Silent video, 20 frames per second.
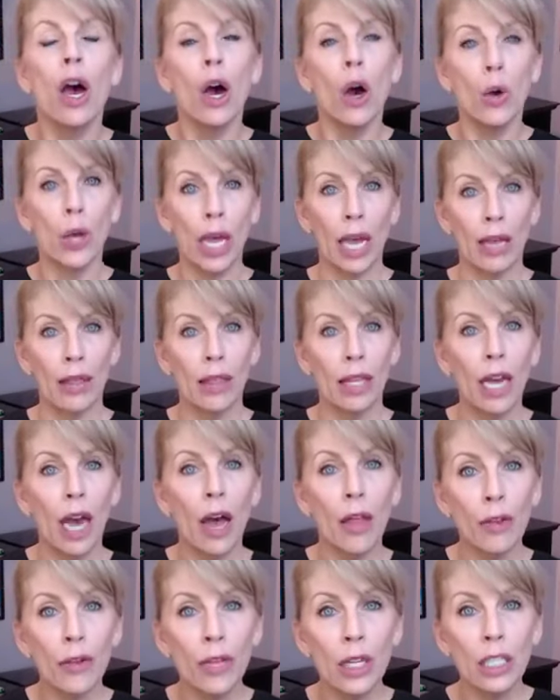Okay, the
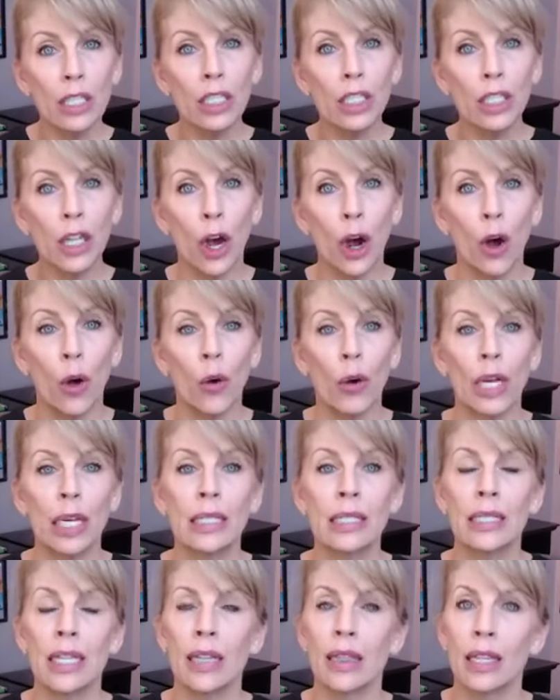other thing to know
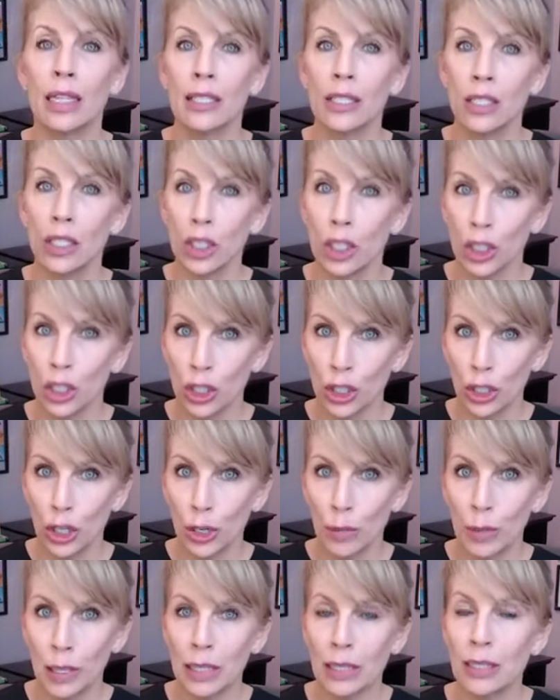is that this
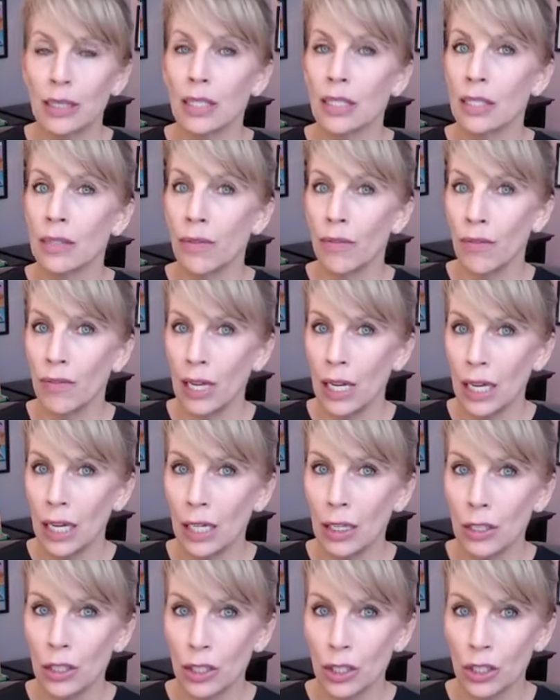disturbance, this
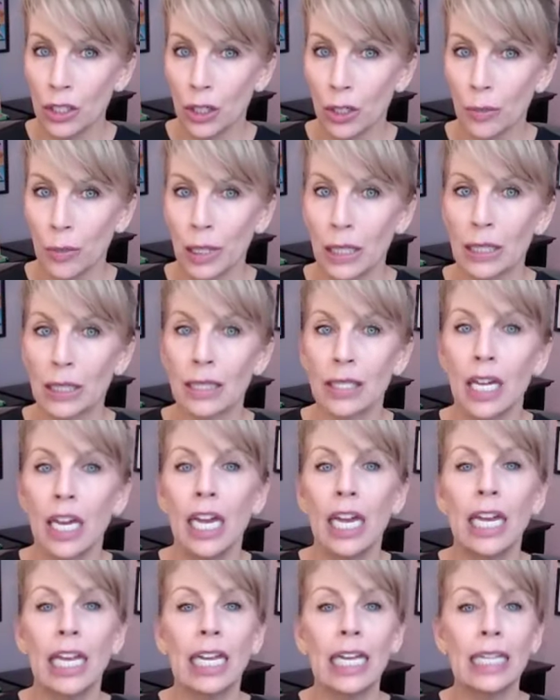feeding disturbance,
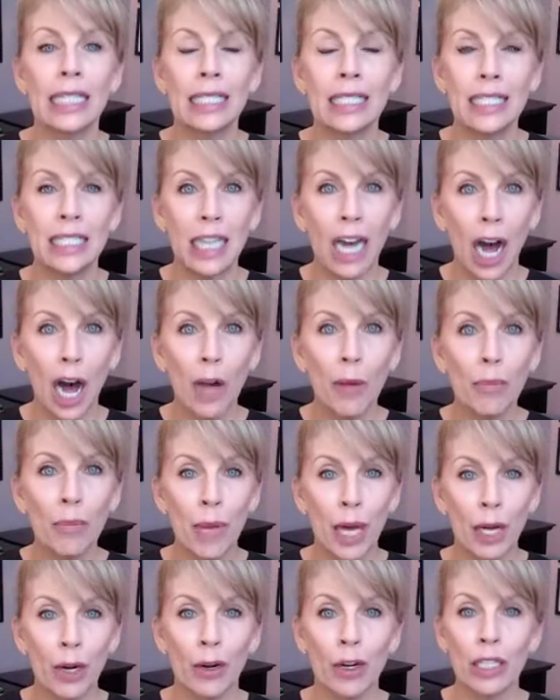is not
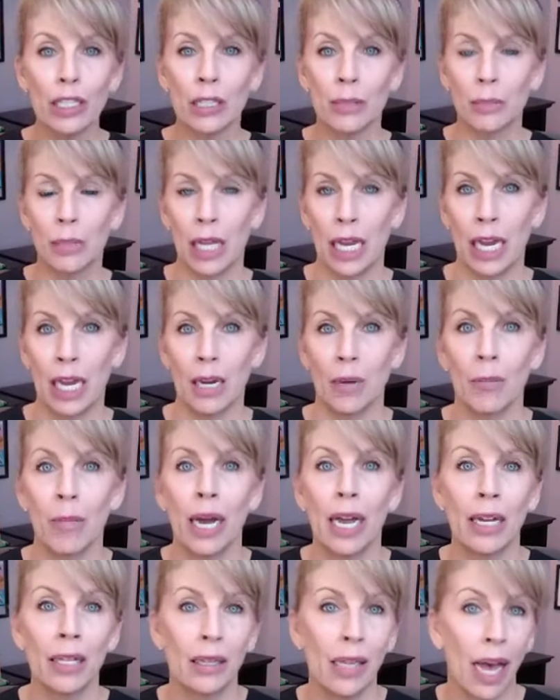better explained
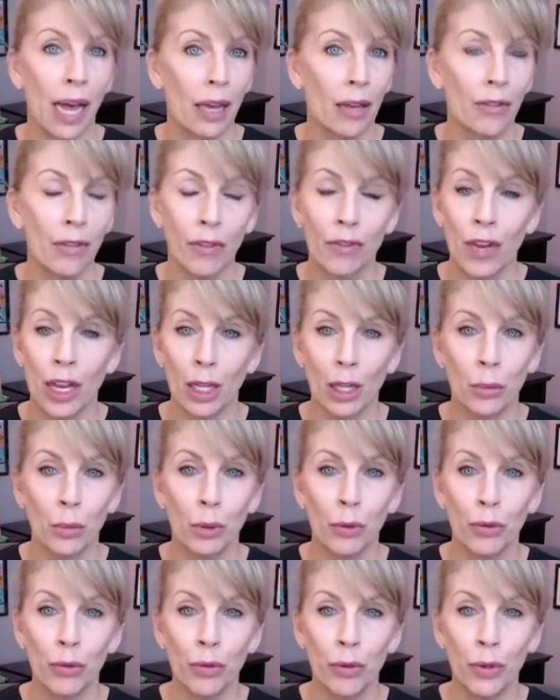by a lack of
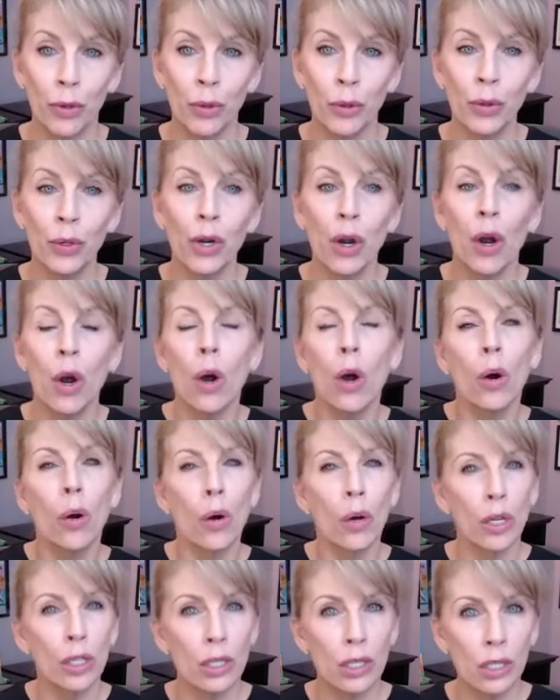available food
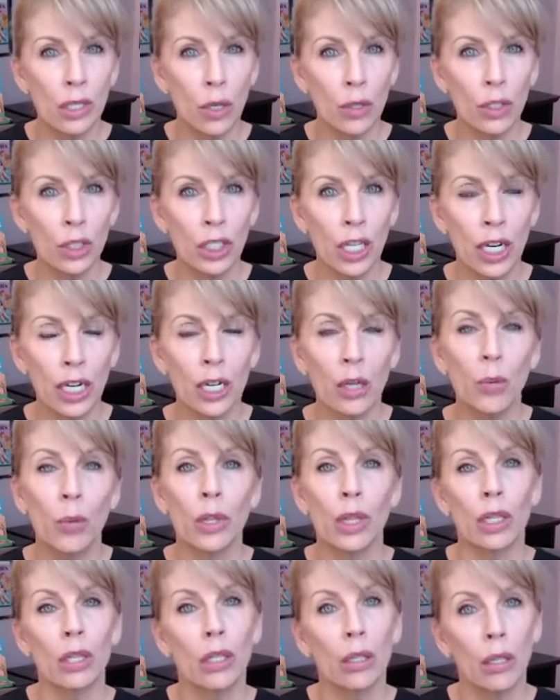or associated
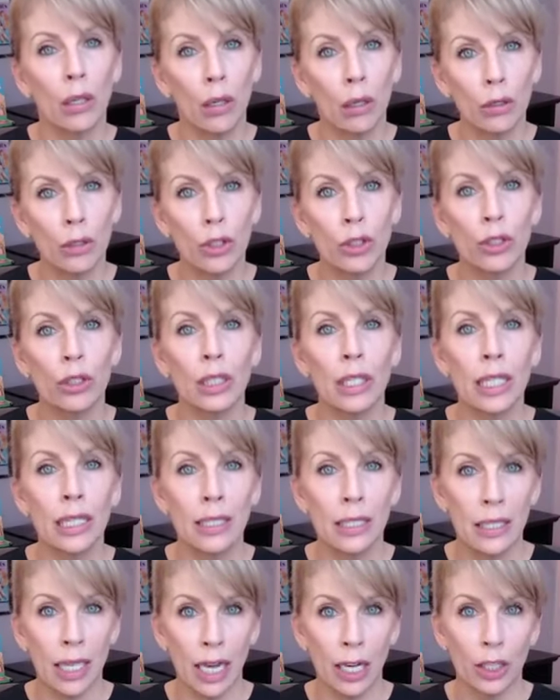with a culturally
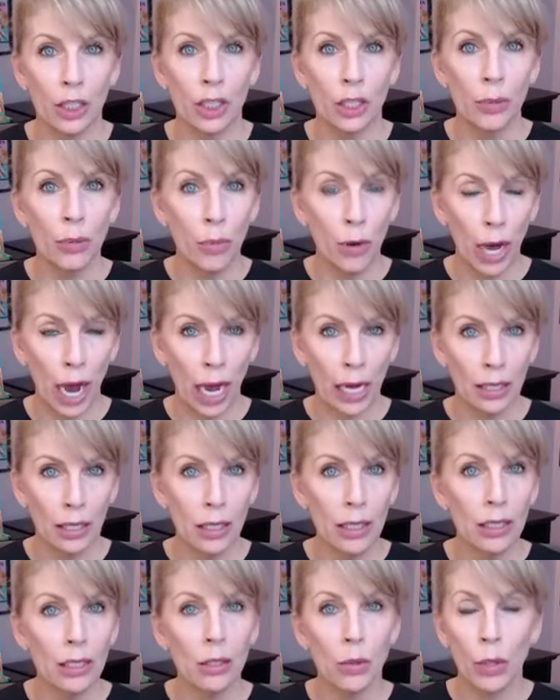sanctioned
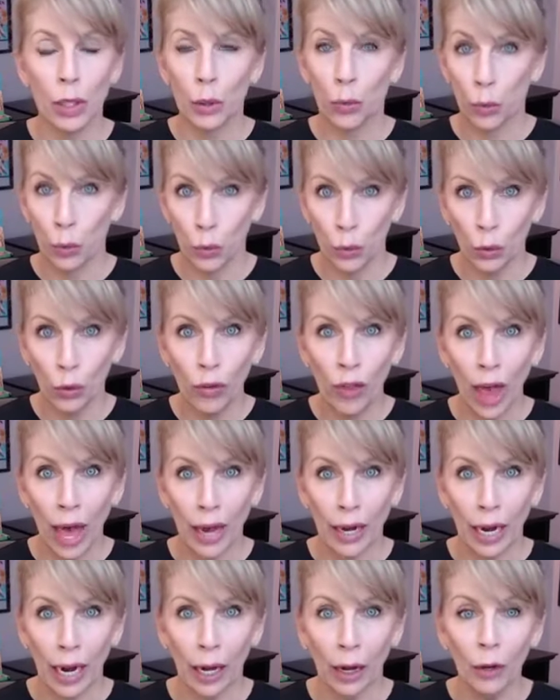practice. So we can rule
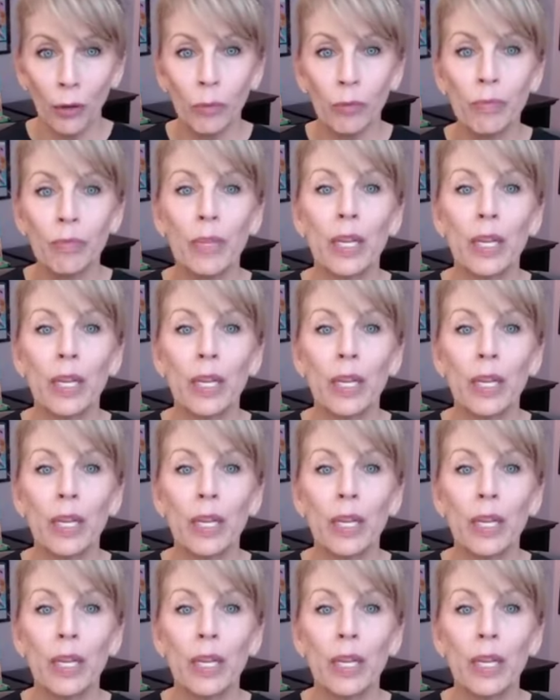that out.